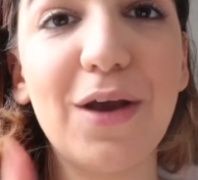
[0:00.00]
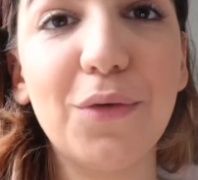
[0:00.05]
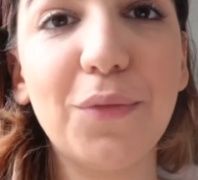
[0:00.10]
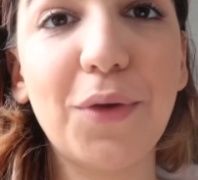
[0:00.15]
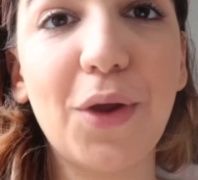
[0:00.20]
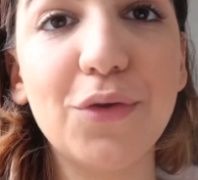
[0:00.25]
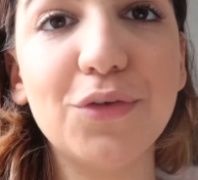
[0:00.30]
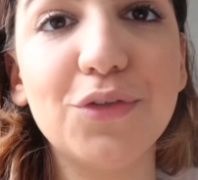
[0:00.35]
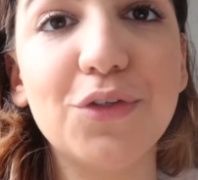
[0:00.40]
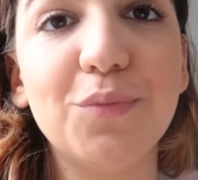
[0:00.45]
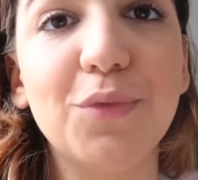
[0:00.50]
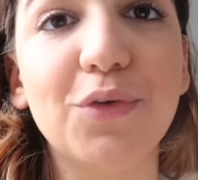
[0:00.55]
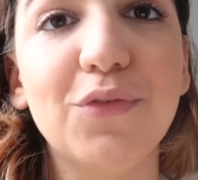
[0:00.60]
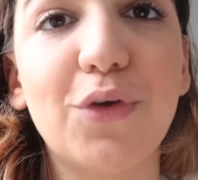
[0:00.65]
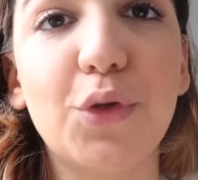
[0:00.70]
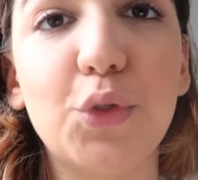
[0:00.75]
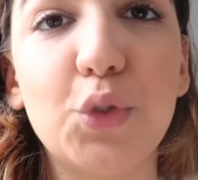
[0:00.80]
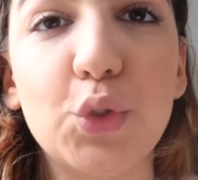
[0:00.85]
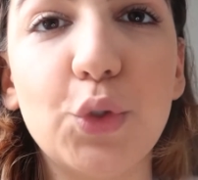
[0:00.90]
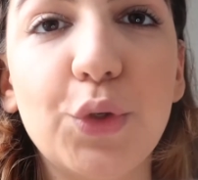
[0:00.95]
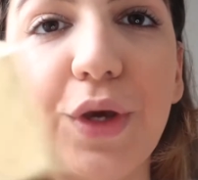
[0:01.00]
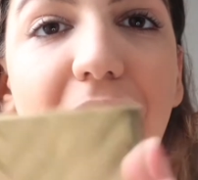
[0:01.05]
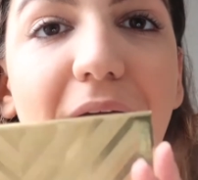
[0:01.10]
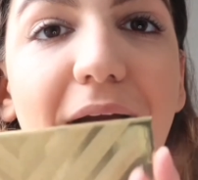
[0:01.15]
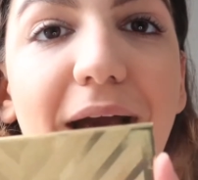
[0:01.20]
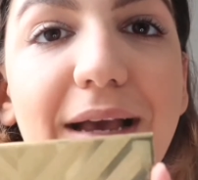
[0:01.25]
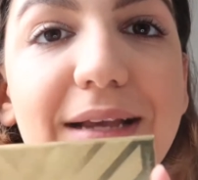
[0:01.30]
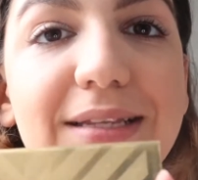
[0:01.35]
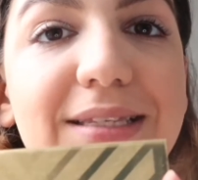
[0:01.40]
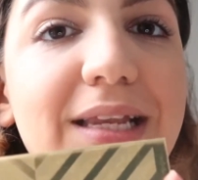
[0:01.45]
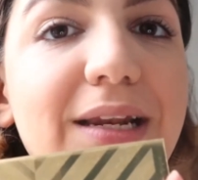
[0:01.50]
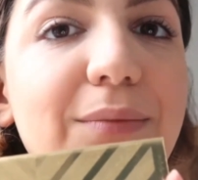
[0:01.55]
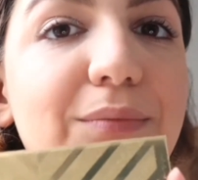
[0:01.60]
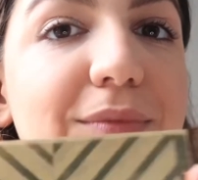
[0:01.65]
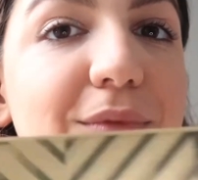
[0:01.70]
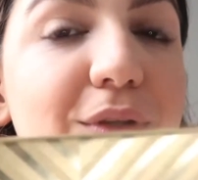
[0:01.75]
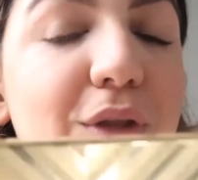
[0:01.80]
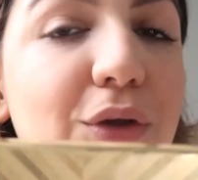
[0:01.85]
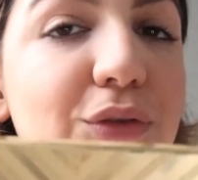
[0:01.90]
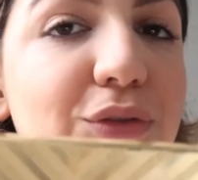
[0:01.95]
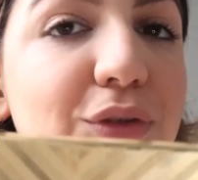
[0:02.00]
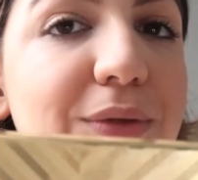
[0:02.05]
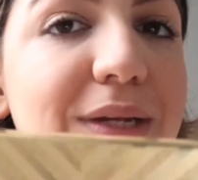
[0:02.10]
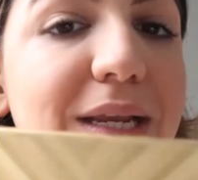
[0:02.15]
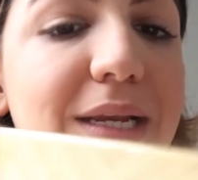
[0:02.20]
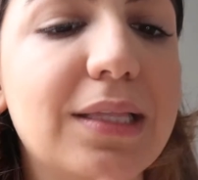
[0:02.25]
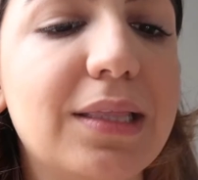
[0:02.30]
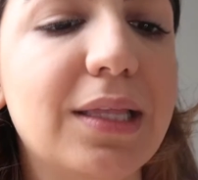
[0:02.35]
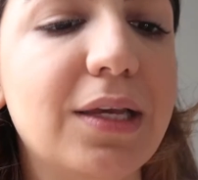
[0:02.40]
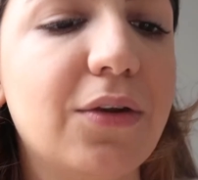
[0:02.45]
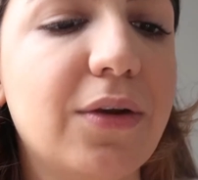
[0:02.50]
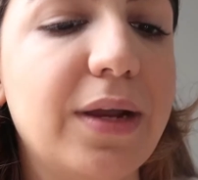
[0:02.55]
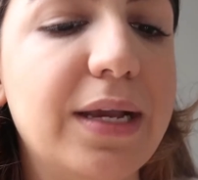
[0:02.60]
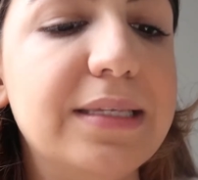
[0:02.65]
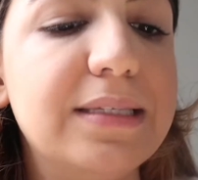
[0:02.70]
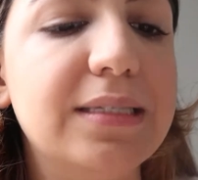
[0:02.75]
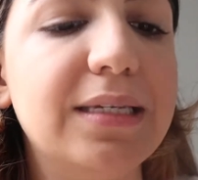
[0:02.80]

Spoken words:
I'm going to move on to eyes, and I'm not doing anything crazy.